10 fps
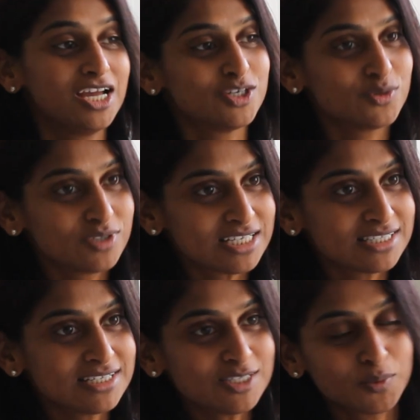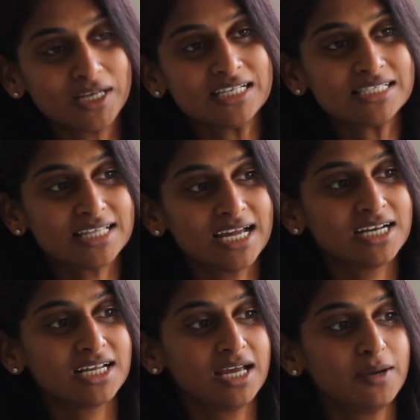Two reasons. One is
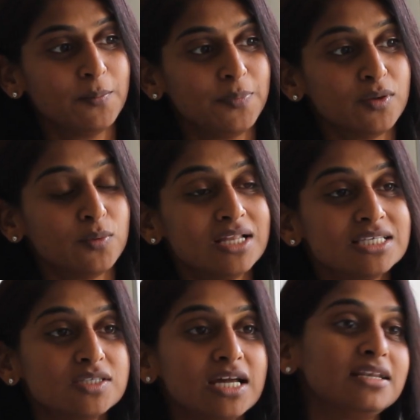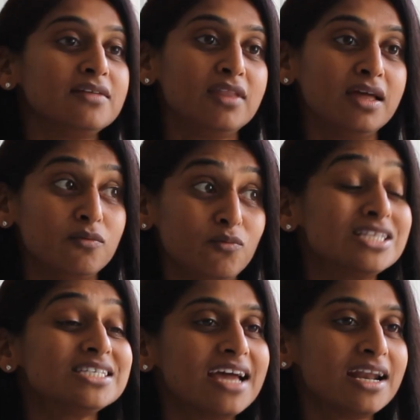that once
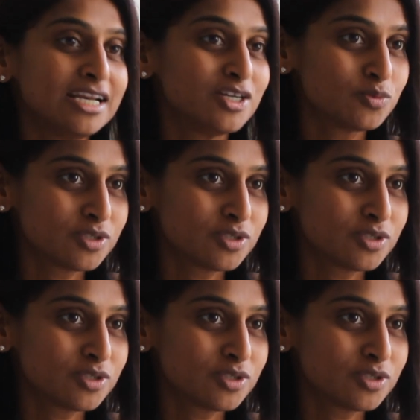they are into